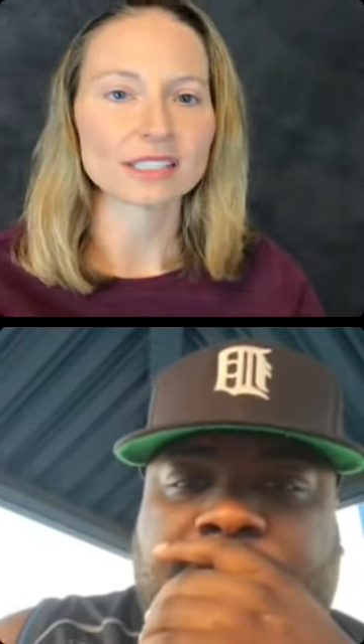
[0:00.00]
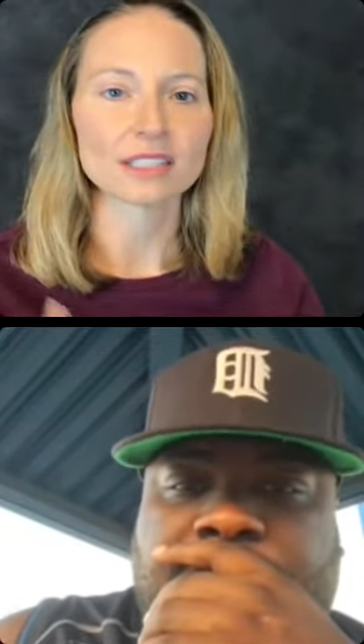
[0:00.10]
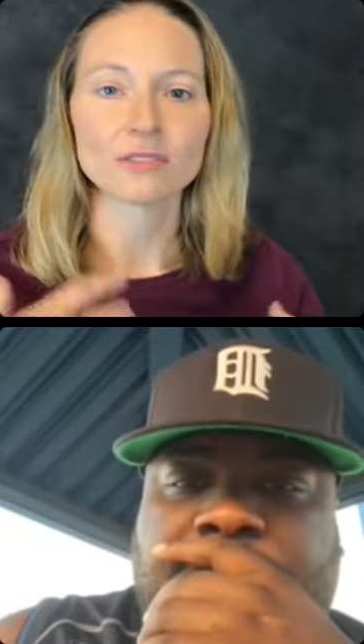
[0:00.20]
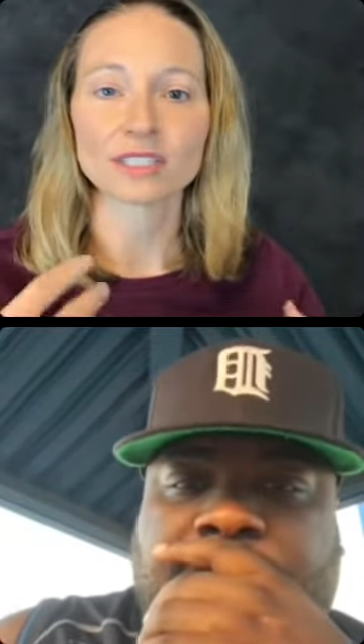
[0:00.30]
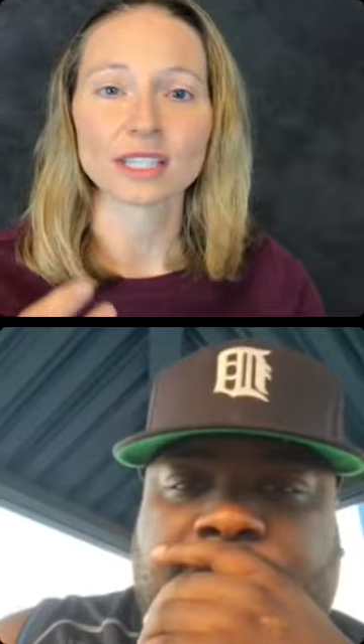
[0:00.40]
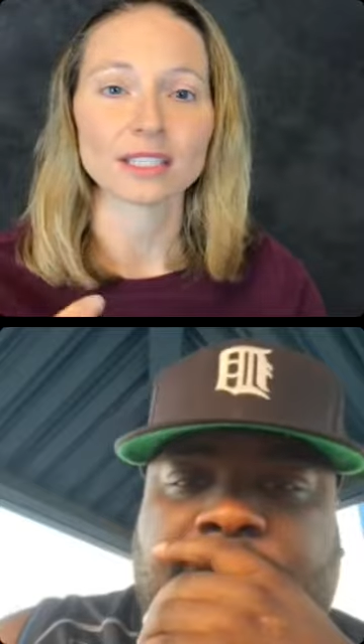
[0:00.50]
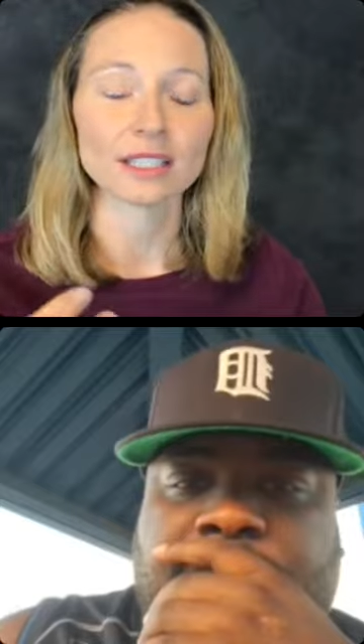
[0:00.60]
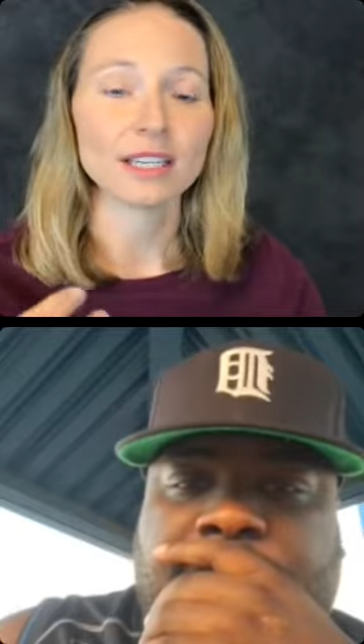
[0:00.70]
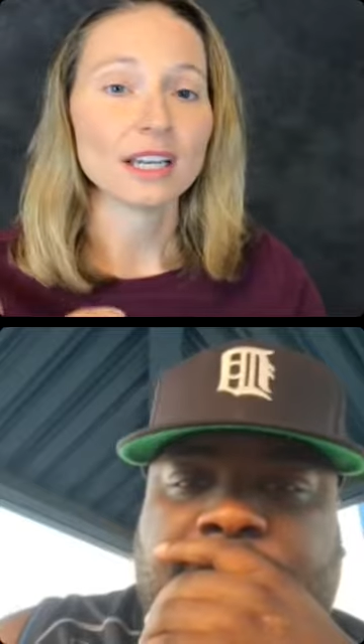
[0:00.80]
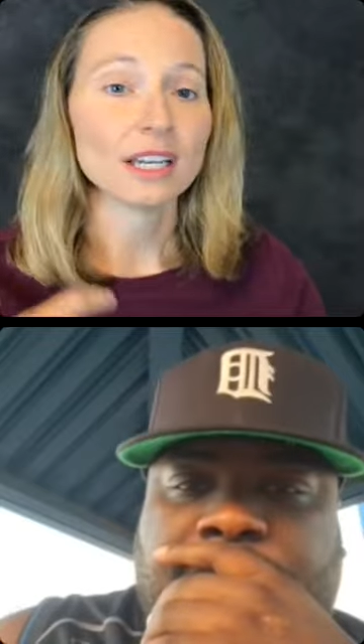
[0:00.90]
Like you said,
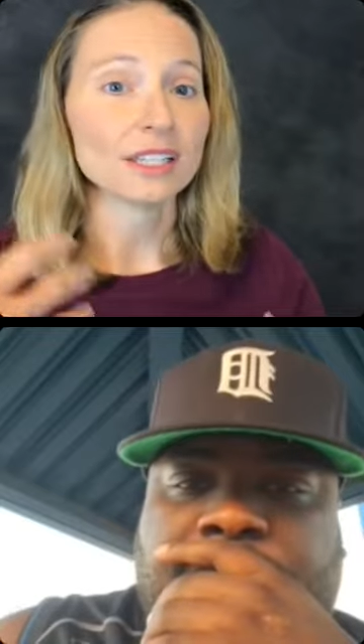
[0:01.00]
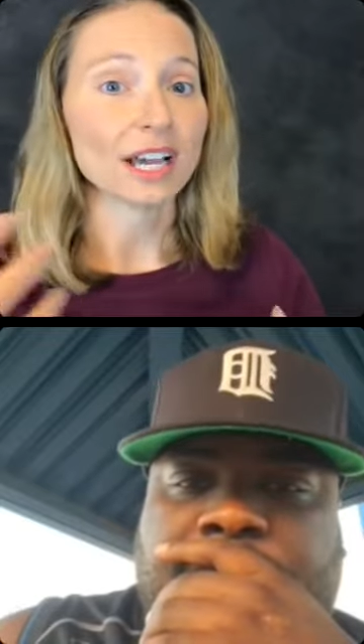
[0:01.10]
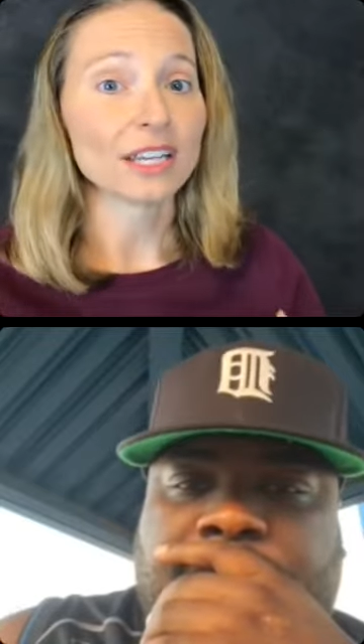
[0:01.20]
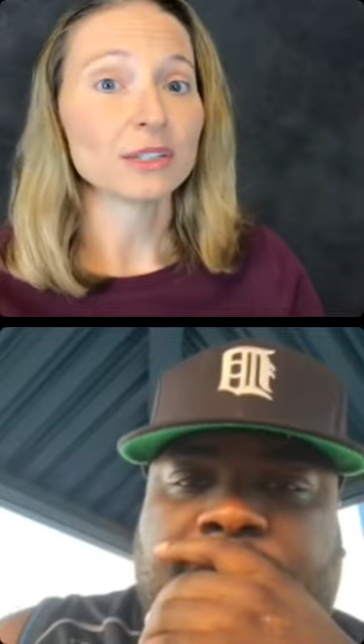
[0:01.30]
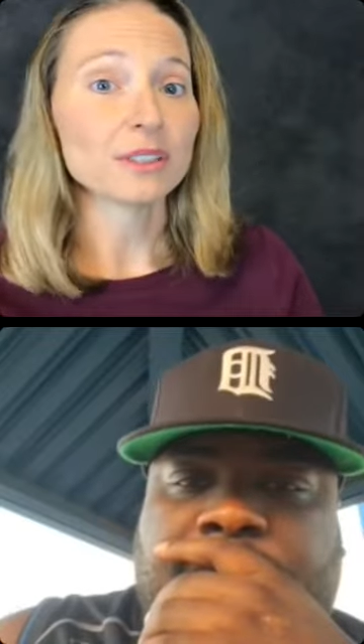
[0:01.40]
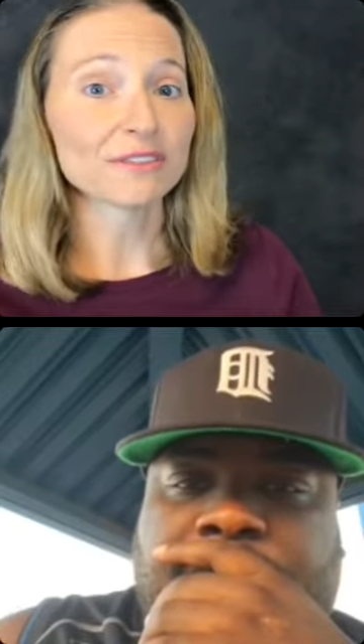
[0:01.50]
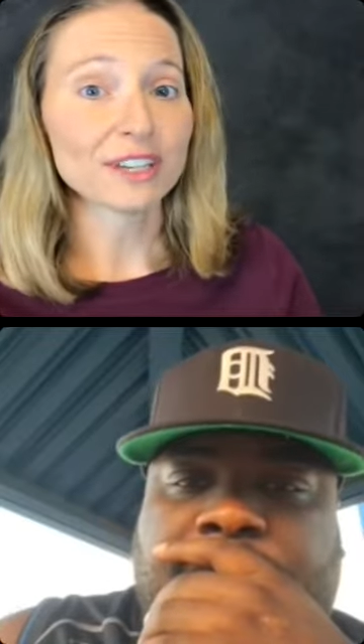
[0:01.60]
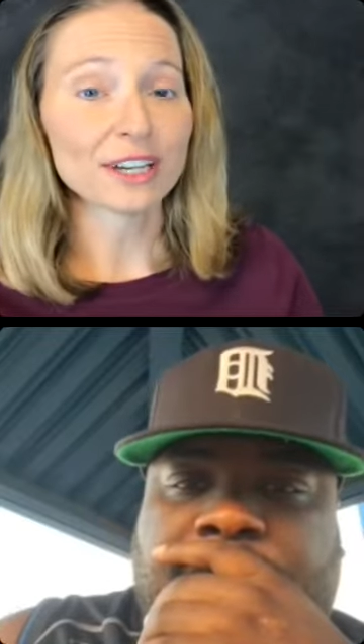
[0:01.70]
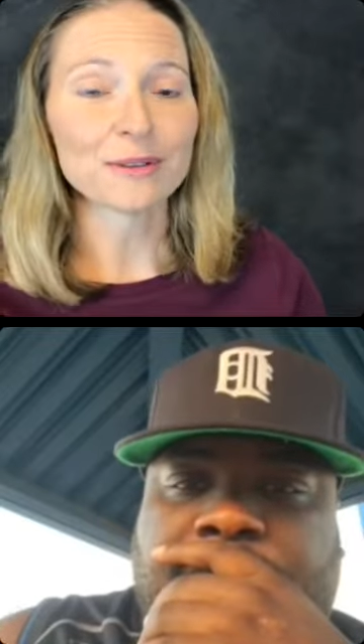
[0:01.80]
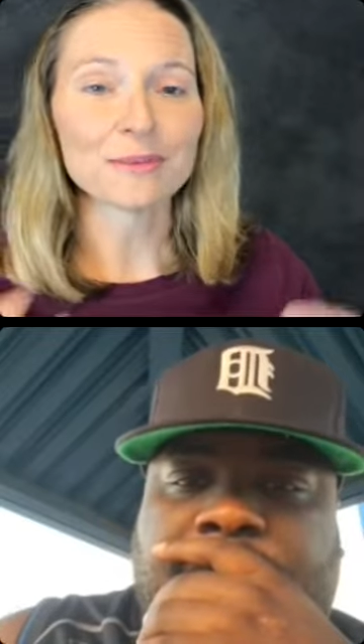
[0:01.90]
not new to
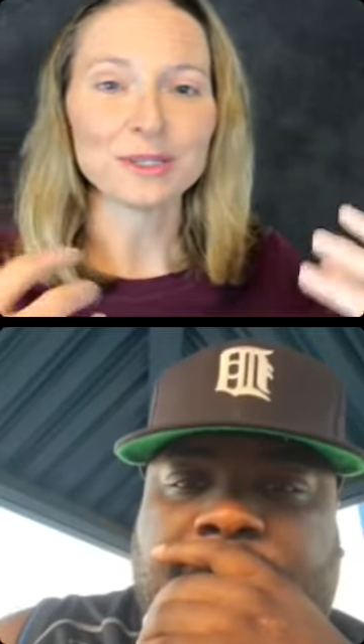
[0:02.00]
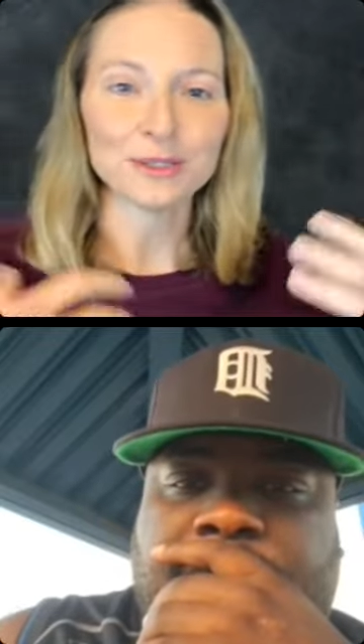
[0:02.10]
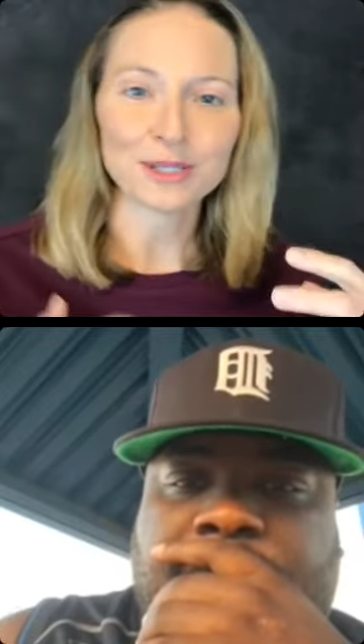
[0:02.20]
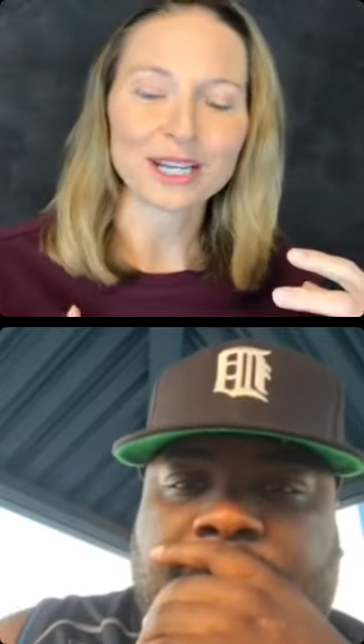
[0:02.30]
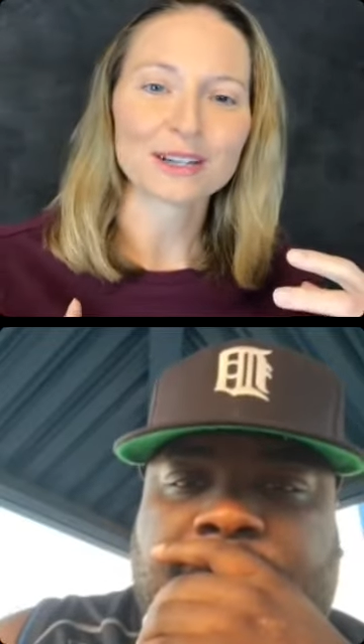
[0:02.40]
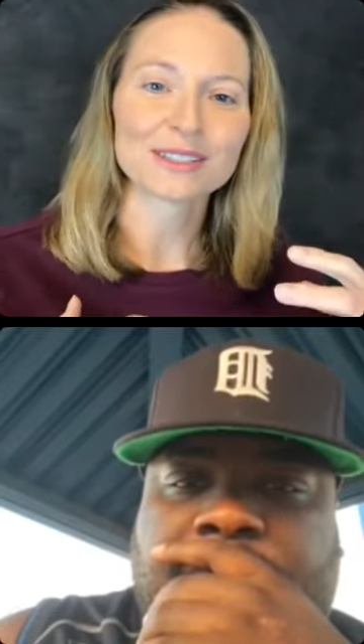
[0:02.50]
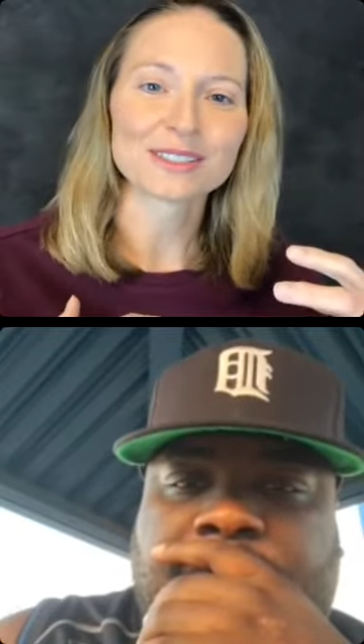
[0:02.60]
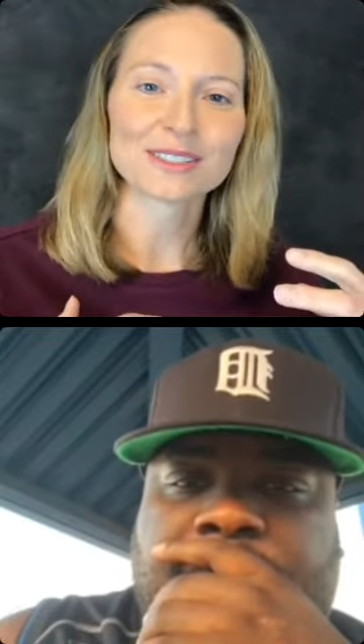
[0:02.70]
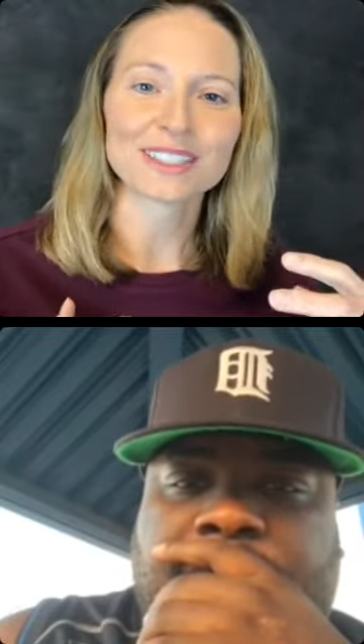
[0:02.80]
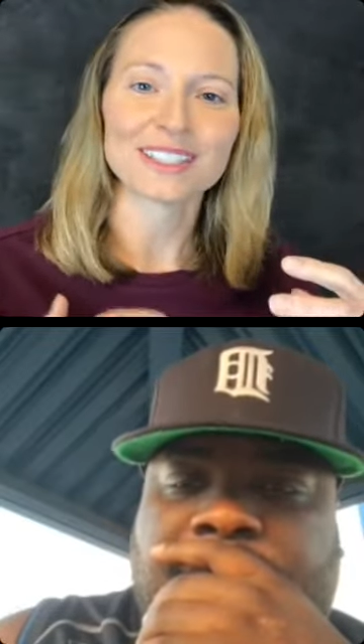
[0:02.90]
film, new to
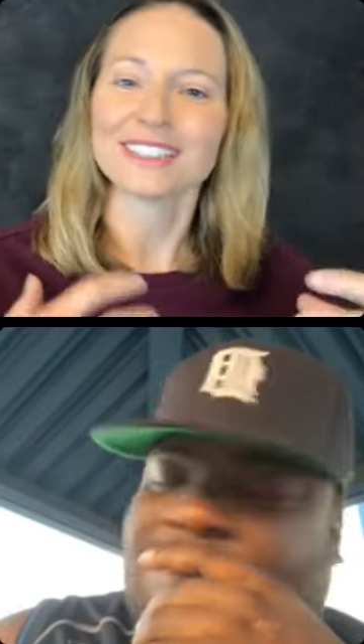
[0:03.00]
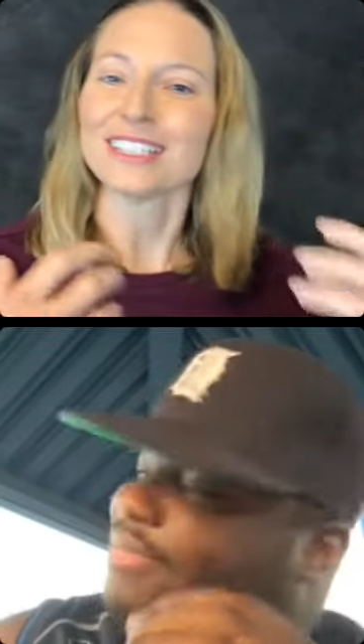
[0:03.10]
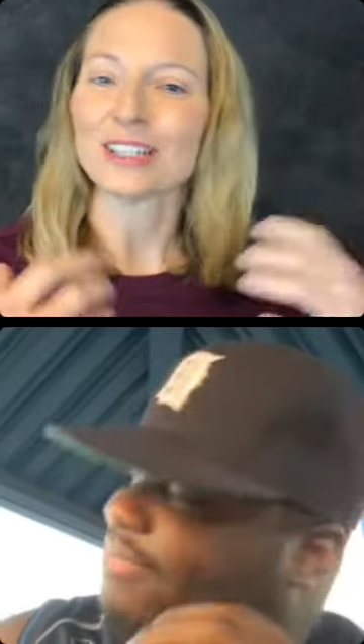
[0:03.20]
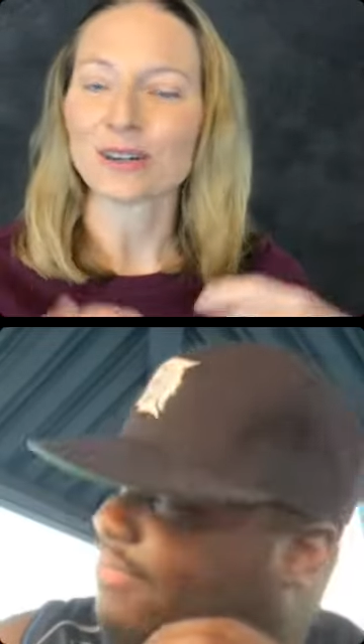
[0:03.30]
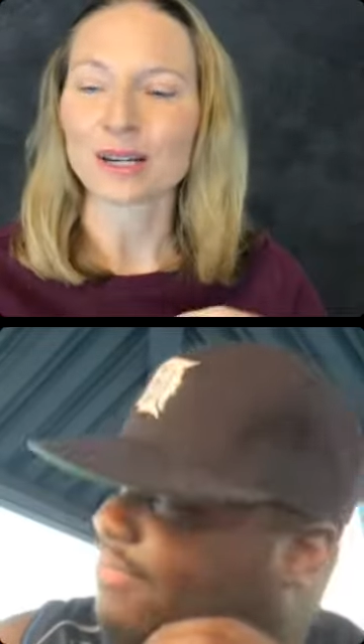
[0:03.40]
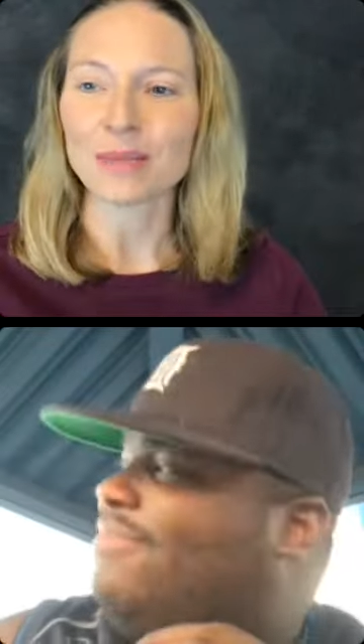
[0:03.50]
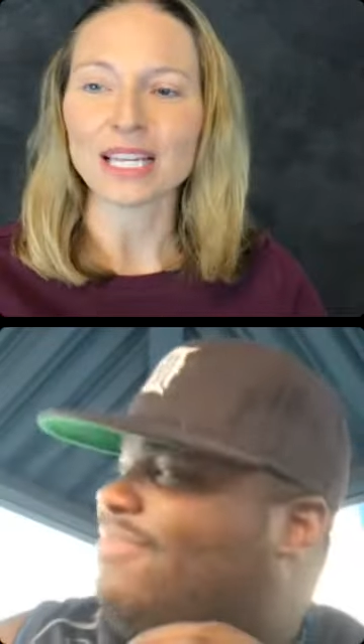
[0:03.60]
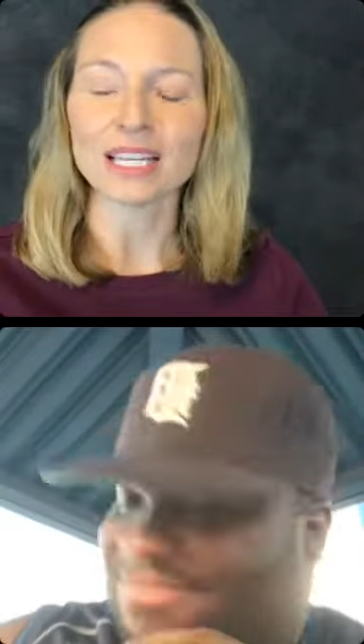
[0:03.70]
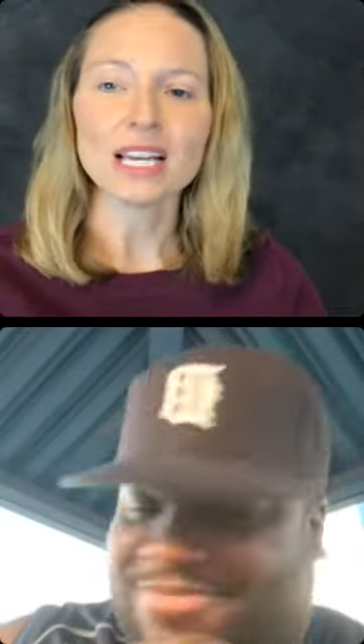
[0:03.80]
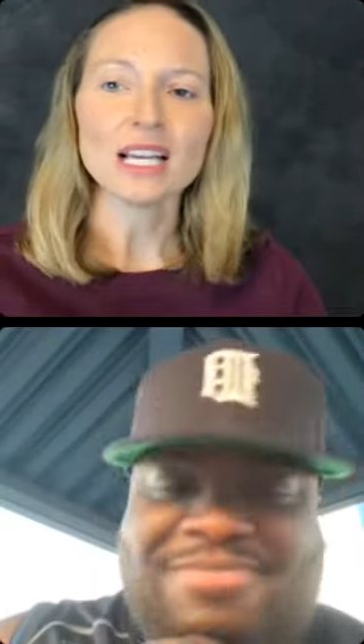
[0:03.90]
Arizona. You know what I mean?